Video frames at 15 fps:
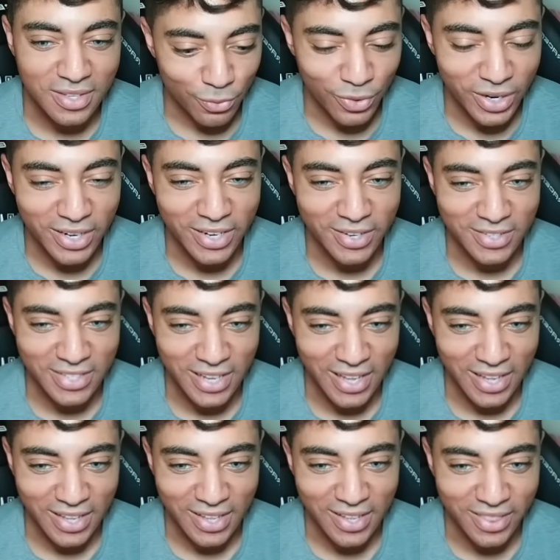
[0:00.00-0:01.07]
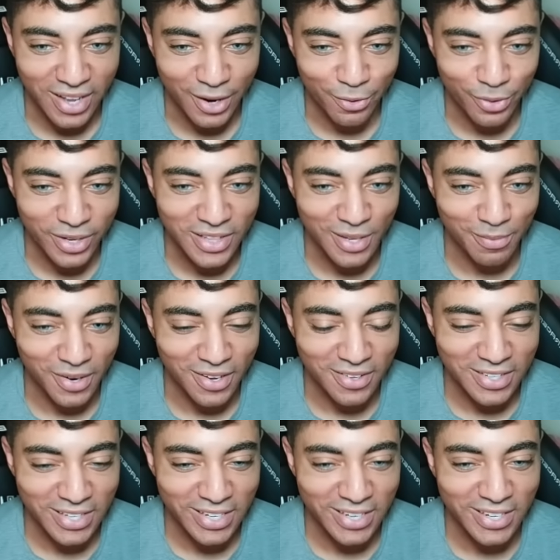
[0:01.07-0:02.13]
Rin here saying, not really, but I'll
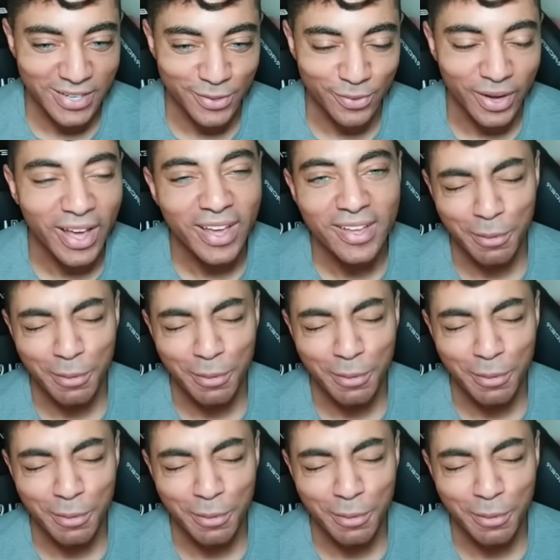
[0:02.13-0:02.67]
get it anyway.